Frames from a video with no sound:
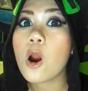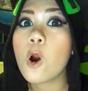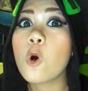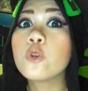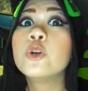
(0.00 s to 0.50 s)

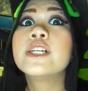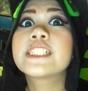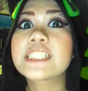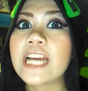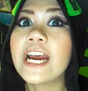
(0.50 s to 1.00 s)

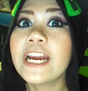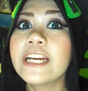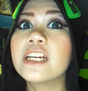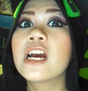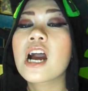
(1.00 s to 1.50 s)

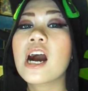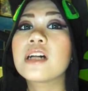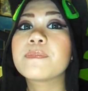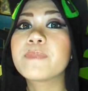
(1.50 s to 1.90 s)
okay, I'll